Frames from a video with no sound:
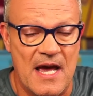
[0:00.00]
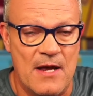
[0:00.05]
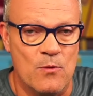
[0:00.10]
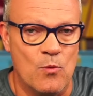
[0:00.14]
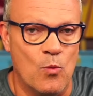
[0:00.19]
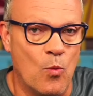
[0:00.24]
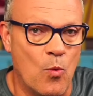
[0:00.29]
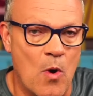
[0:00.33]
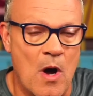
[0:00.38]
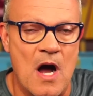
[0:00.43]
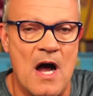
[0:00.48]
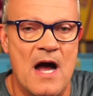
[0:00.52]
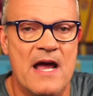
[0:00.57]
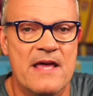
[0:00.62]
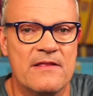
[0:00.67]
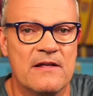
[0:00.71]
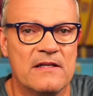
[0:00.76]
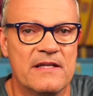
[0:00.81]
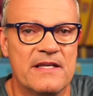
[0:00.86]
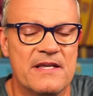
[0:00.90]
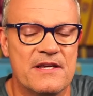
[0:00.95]
and
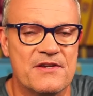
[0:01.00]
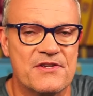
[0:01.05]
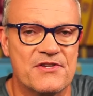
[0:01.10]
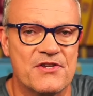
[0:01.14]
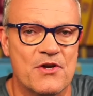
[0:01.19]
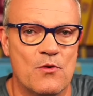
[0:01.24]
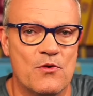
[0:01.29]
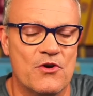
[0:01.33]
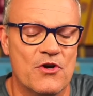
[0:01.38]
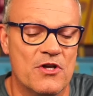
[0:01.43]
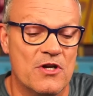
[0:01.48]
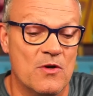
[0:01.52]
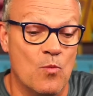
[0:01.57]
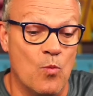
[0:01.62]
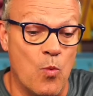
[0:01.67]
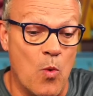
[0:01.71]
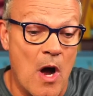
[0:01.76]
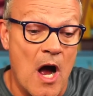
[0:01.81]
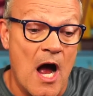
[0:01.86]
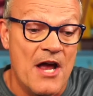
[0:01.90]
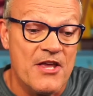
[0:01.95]
why the league is so good
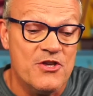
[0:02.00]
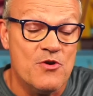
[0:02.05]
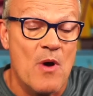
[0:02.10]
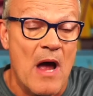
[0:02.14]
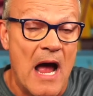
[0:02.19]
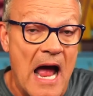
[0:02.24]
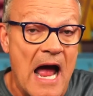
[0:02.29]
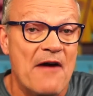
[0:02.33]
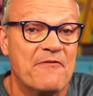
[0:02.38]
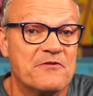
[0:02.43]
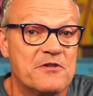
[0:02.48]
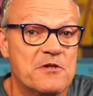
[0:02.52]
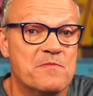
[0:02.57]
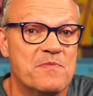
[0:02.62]
and why you have